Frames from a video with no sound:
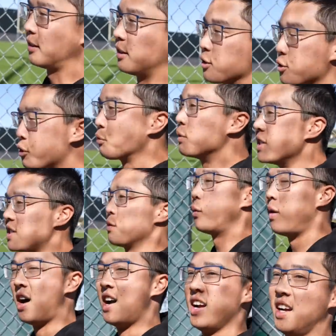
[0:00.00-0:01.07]
There's a reason
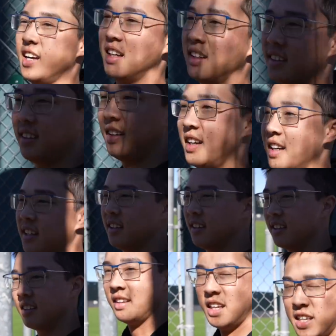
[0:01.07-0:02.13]
why like
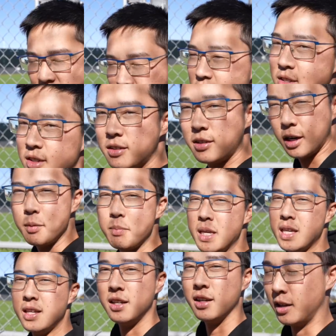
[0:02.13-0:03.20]
he's right. gonna yeah.
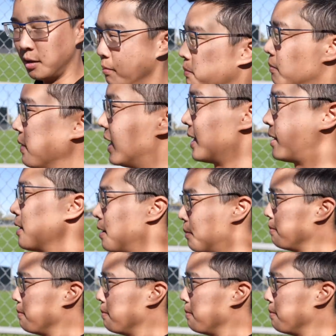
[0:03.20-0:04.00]
be a, like a